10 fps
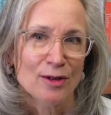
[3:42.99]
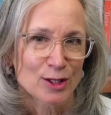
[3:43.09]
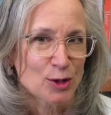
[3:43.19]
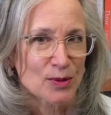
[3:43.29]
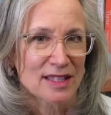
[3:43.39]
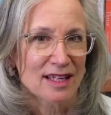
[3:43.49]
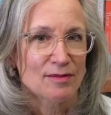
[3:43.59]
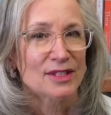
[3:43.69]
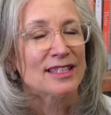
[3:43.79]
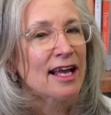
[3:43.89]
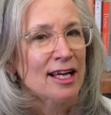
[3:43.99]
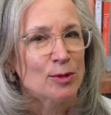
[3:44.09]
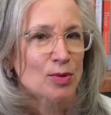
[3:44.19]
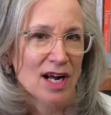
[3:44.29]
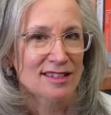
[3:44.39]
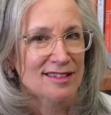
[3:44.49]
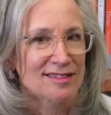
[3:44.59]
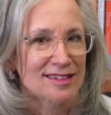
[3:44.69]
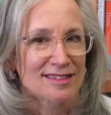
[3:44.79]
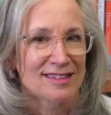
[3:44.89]
nutrient levels and
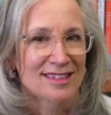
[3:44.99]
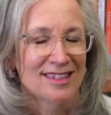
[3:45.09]
processes.